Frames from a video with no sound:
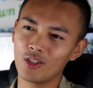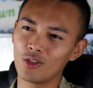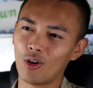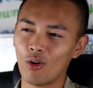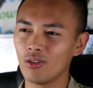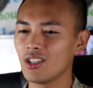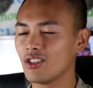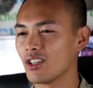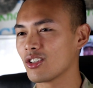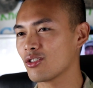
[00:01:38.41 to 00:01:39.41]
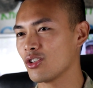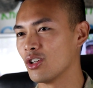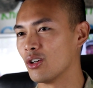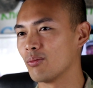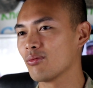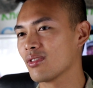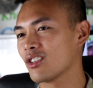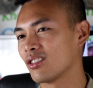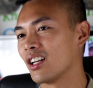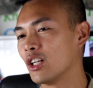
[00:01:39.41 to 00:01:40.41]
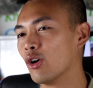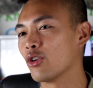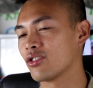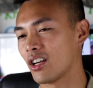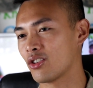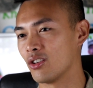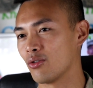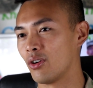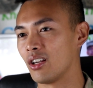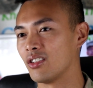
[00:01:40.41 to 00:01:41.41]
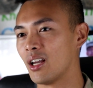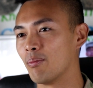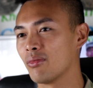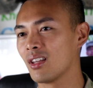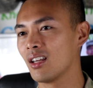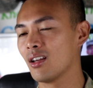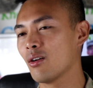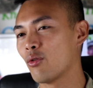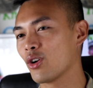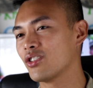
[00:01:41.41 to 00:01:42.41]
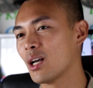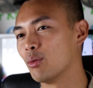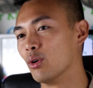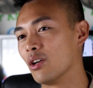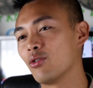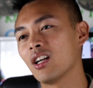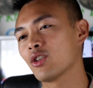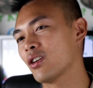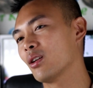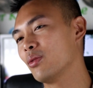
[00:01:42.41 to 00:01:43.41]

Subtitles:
to only just, study those sections for the exam. For example, if you're not trying to